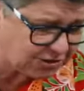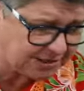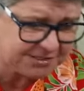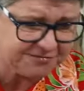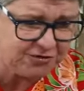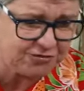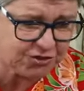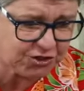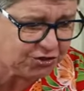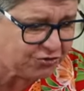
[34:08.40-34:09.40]
I must view the
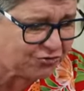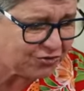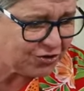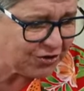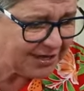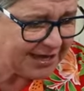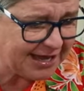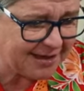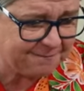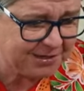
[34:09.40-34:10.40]
queue.
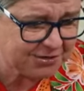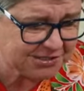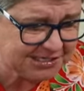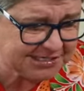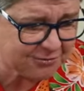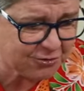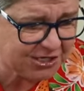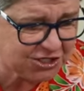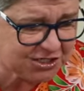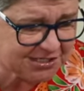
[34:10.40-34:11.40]
Because there's some
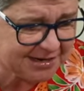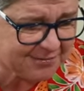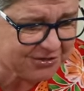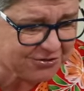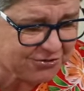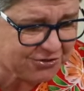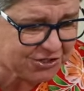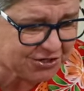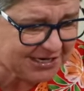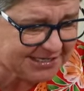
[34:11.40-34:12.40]
questions coming through,
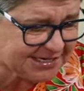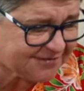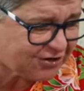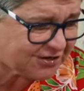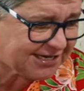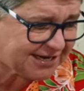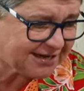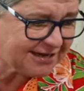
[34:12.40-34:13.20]
so let's have a look here.